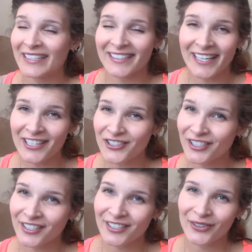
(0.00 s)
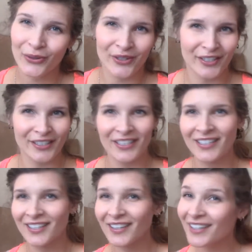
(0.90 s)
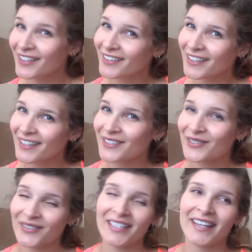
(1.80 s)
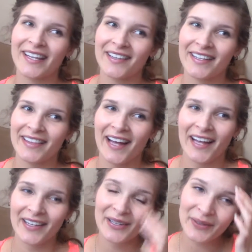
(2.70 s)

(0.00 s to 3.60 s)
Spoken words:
nature or lyrics or anything like that.